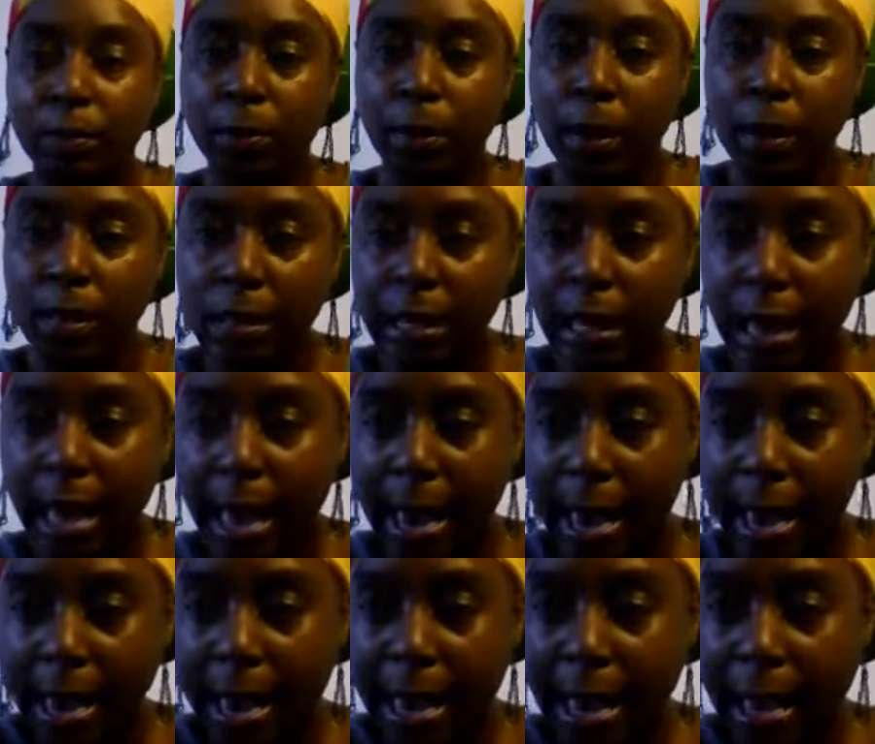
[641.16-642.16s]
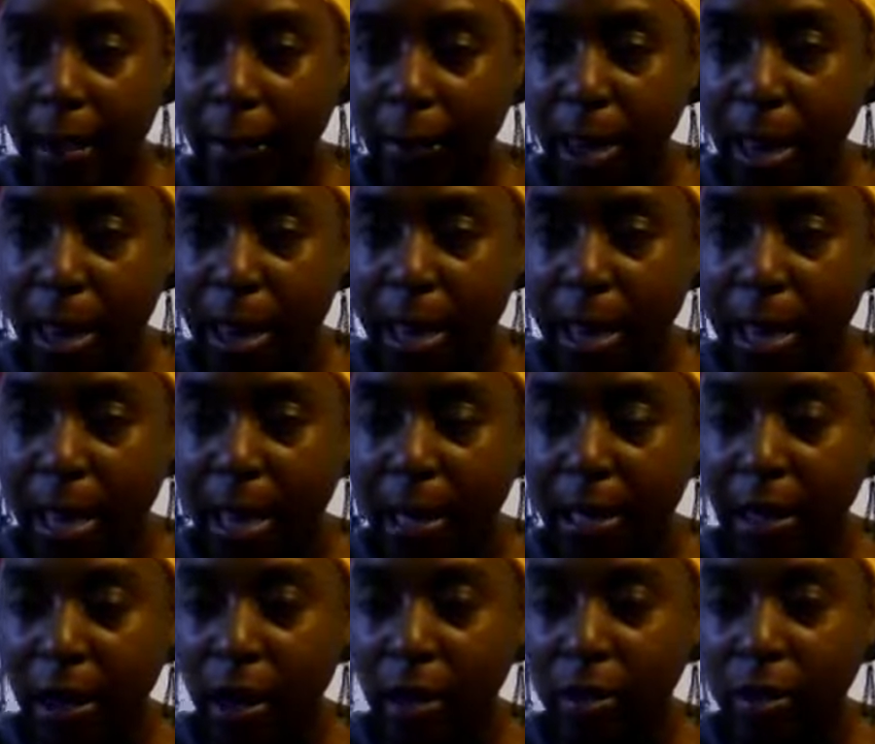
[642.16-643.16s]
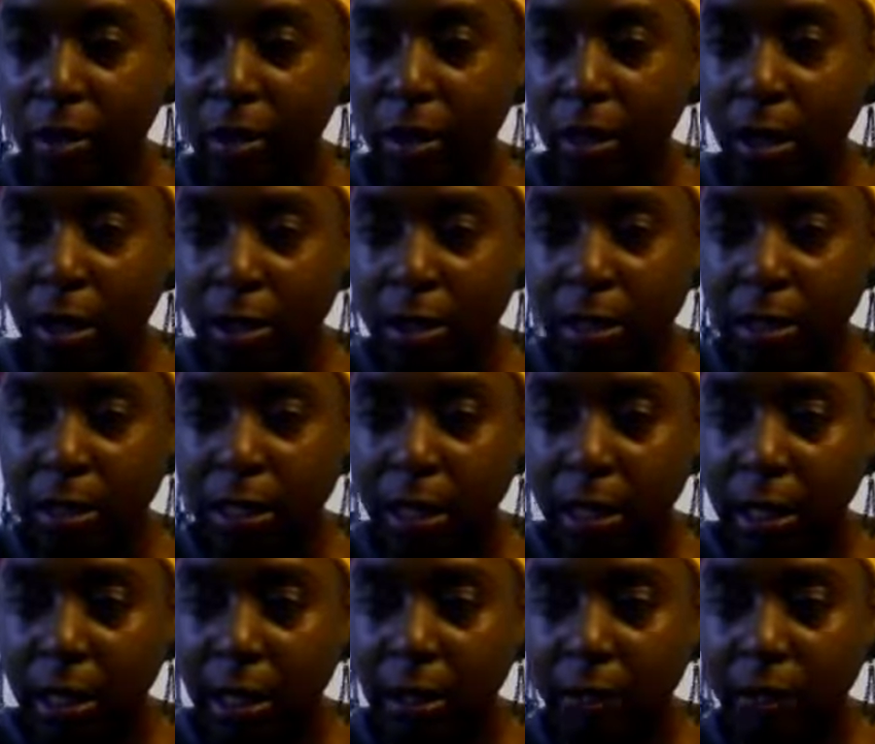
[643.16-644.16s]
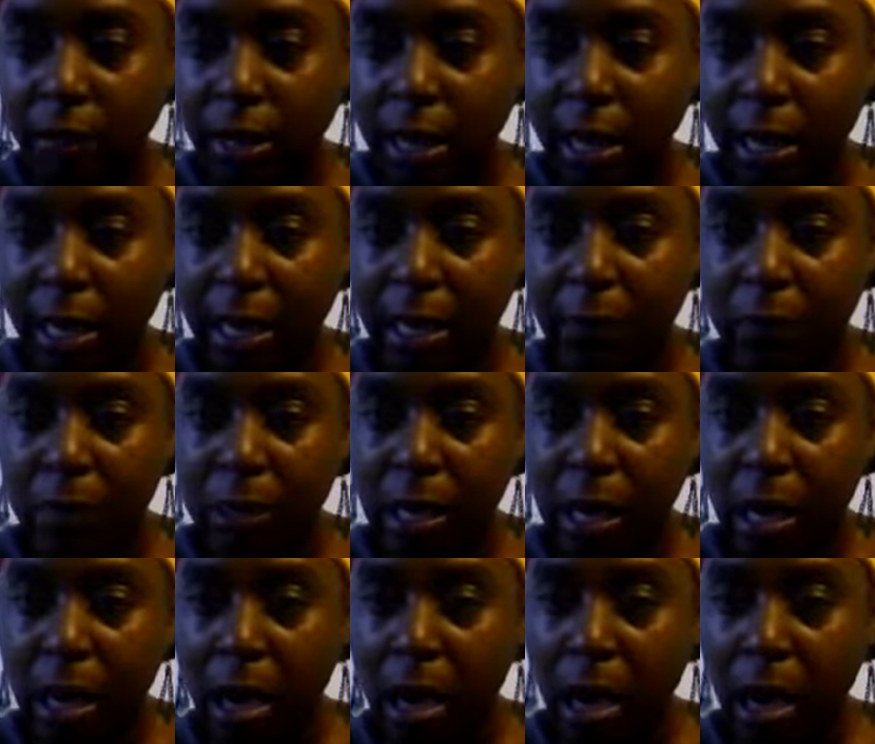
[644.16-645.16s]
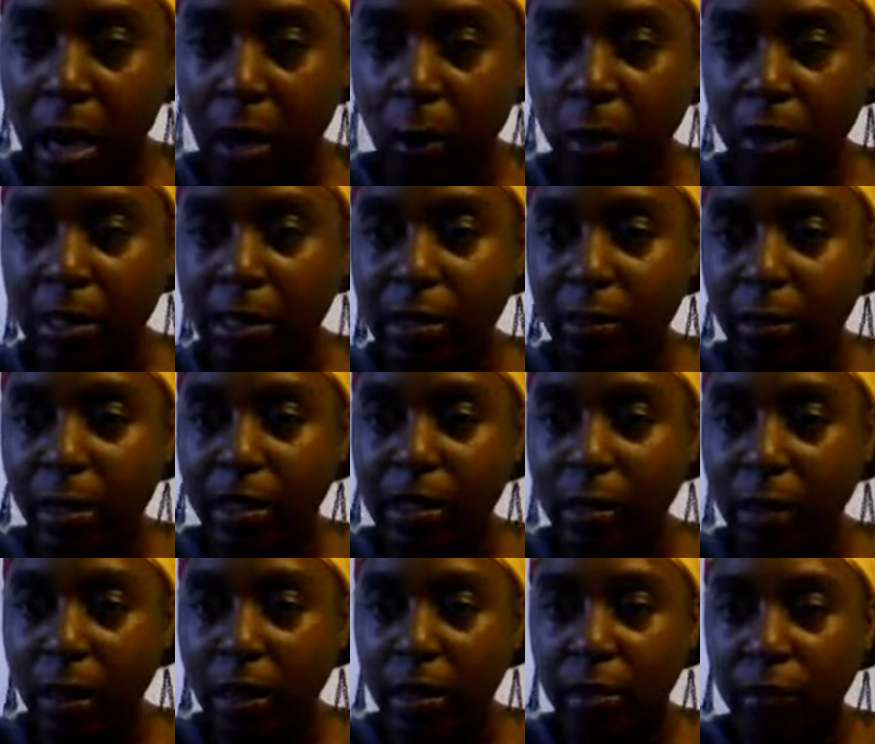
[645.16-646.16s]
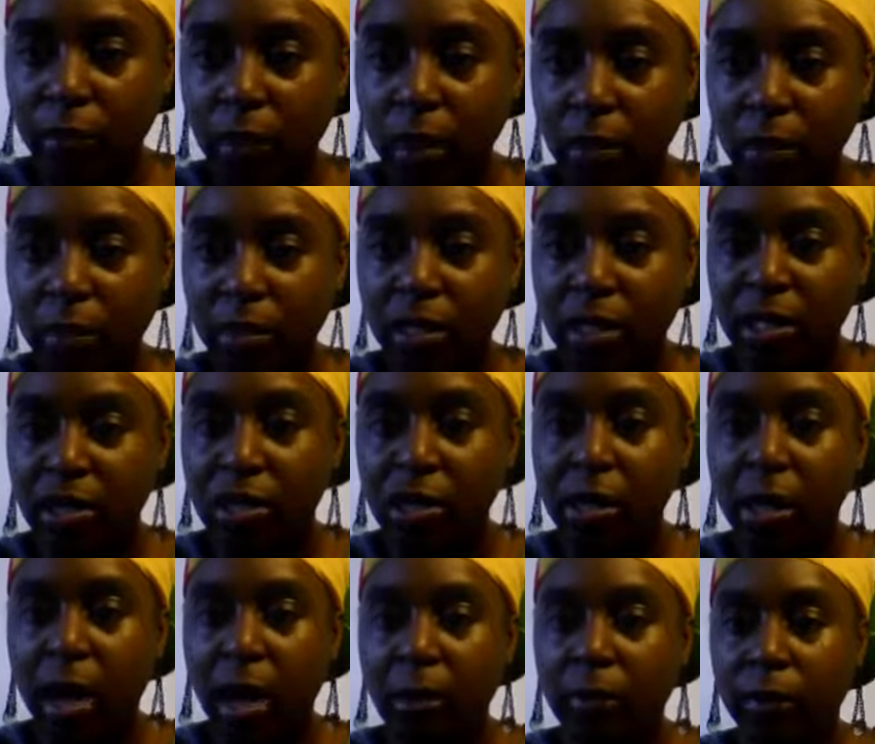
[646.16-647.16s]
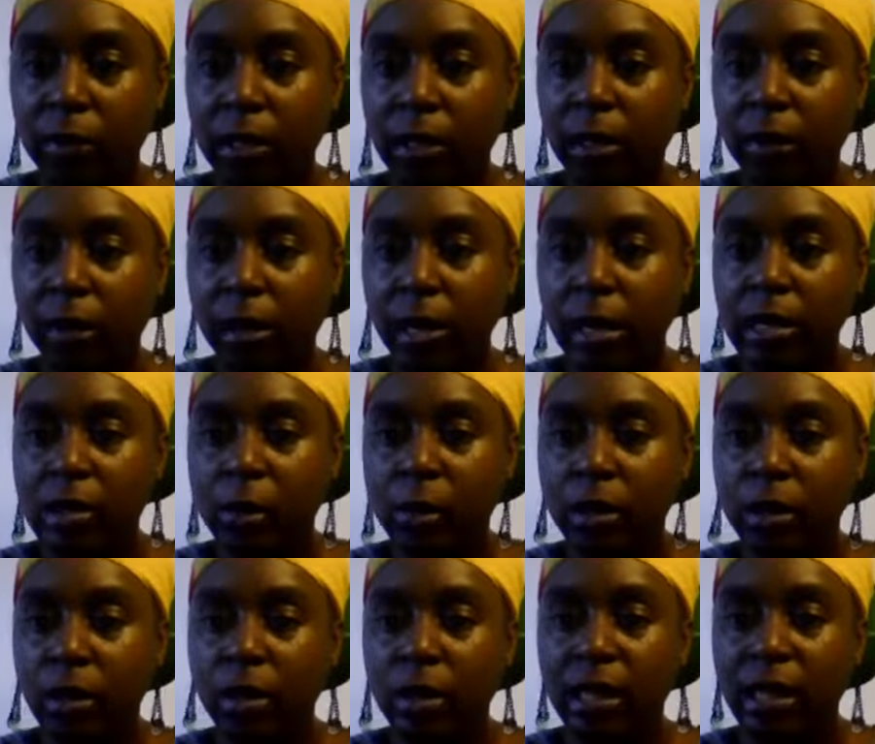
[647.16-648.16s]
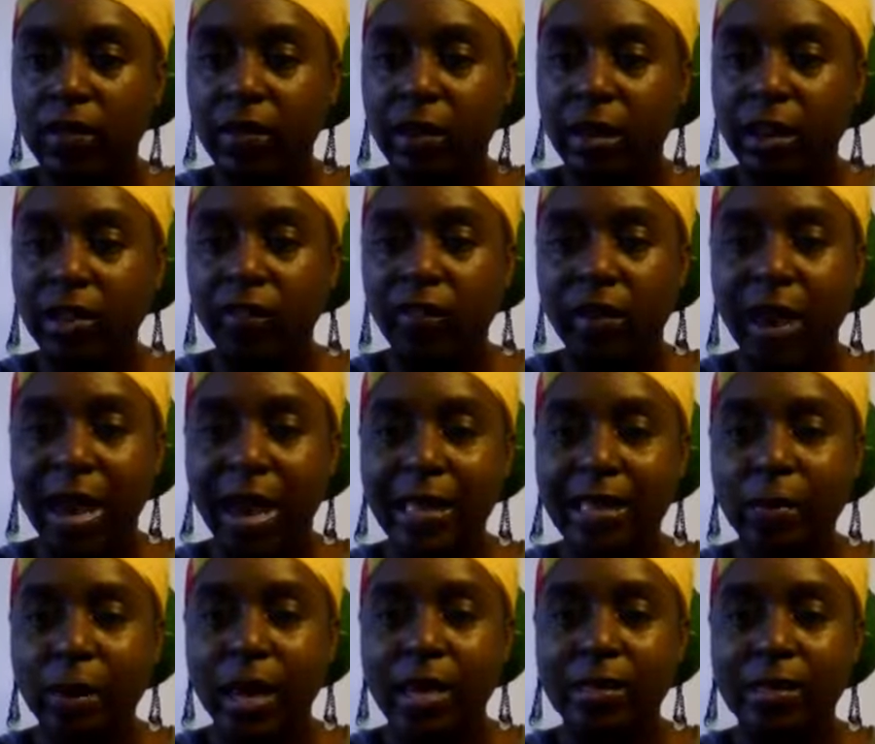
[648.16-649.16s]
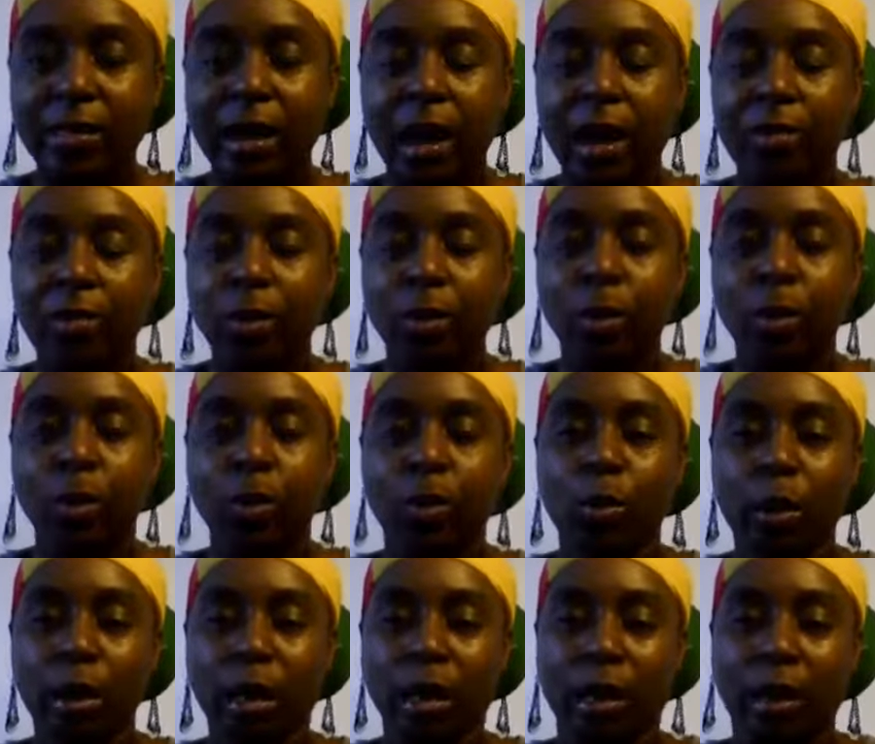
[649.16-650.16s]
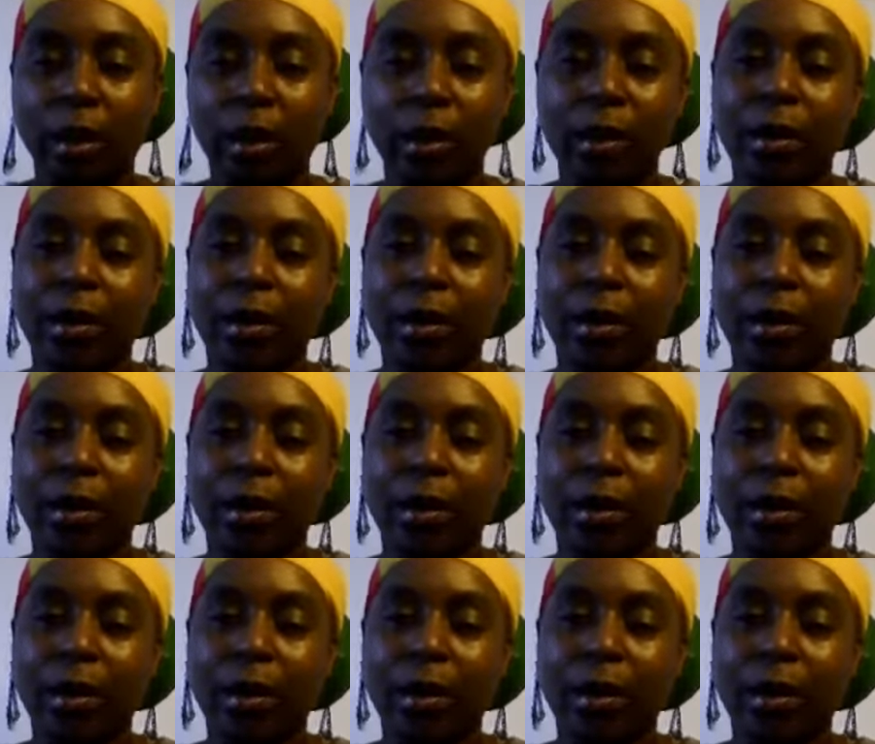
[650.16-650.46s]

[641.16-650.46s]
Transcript: aspartame and alternative names. What is the best way to avoid potentially harmful ingredients when you're living a fast-paced life? Ooh, wee.